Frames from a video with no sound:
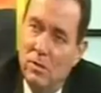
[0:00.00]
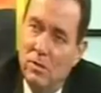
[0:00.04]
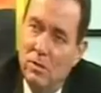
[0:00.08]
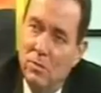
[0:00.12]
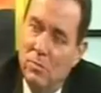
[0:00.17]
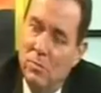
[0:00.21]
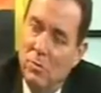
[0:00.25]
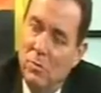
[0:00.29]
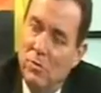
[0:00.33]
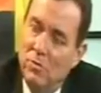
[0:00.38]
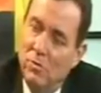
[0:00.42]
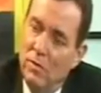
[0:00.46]
that
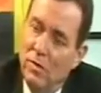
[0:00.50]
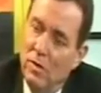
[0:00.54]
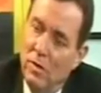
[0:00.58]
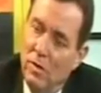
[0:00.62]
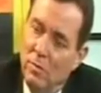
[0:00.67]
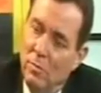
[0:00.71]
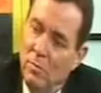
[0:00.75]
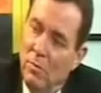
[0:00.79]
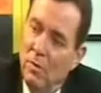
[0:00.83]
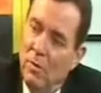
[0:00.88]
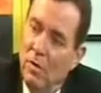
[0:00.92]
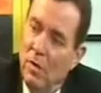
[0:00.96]
you're moving
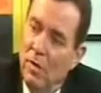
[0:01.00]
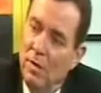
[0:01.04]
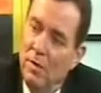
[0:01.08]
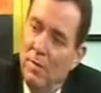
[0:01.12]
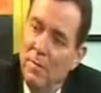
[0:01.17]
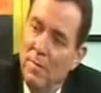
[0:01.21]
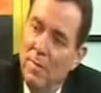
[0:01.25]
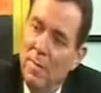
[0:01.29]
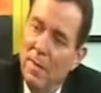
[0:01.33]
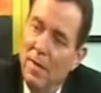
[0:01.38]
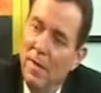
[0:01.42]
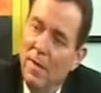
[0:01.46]
abroad,
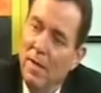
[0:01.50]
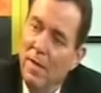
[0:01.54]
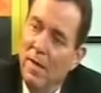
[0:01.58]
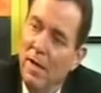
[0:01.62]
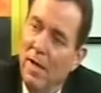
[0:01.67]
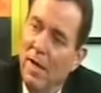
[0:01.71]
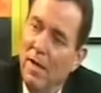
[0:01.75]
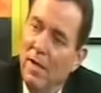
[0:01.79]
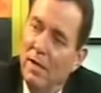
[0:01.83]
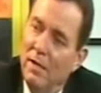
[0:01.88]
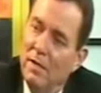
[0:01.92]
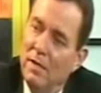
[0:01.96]

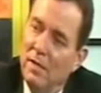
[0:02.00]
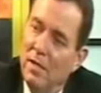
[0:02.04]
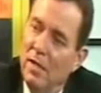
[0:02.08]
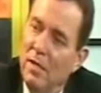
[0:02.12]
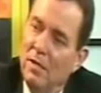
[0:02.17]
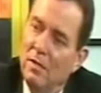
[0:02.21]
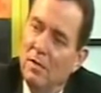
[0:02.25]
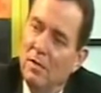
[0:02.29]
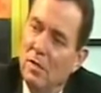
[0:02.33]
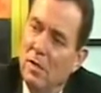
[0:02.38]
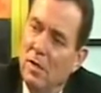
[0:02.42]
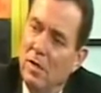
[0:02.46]
and it
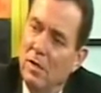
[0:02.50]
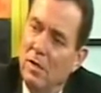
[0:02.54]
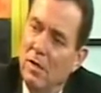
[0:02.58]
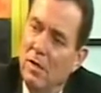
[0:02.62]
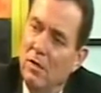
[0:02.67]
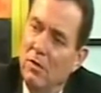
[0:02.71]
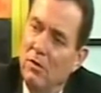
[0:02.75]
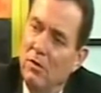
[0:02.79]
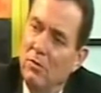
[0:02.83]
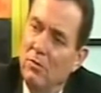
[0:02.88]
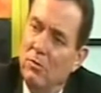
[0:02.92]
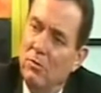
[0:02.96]
sounds like,
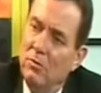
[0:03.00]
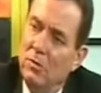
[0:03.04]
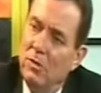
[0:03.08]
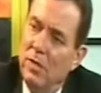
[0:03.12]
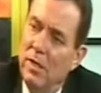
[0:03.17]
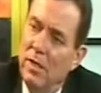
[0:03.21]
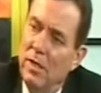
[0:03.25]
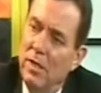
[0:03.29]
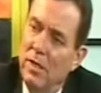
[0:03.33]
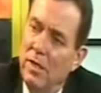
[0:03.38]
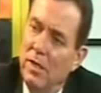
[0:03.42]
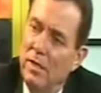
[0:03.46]
are you
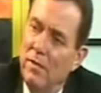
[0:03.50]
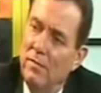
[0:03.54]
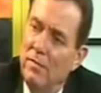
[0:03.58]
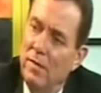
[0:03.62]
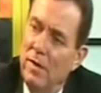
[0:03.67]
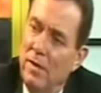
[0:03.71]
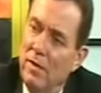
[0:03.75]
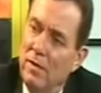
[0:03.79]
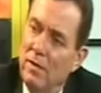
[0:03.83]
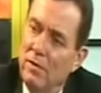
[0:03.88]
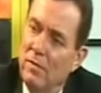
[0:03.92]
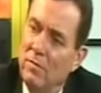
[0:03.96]
taking
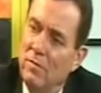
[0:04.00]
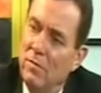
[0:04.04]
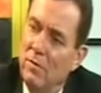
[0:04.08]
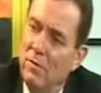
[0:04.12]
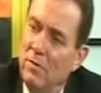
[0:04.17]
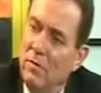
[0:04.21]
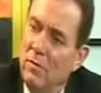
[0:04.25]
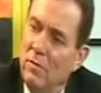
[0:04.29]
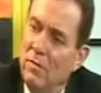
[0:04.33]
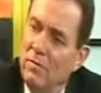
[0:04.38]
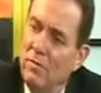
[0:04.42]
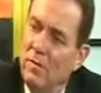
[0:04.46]
advantage of the
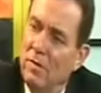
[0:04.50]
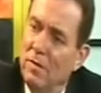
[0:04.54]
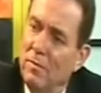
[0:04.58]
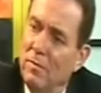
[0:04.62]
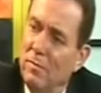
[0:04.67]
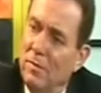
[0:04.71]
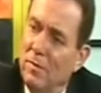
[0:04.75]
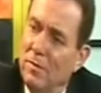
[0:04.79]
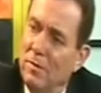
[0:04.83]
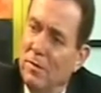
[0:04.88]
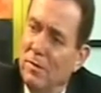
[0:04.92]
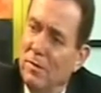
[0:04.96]

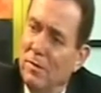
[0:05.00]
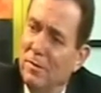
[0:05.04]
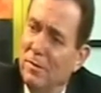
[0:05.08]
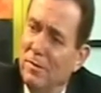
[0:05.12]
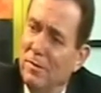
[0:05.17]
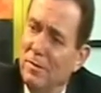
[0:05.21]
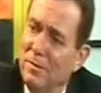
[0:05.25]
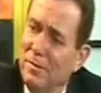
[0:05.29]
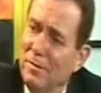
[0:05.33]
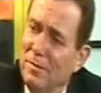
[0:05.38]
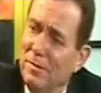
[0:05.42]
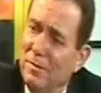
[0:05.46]

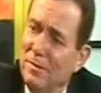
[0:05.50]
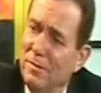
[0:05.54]
OFW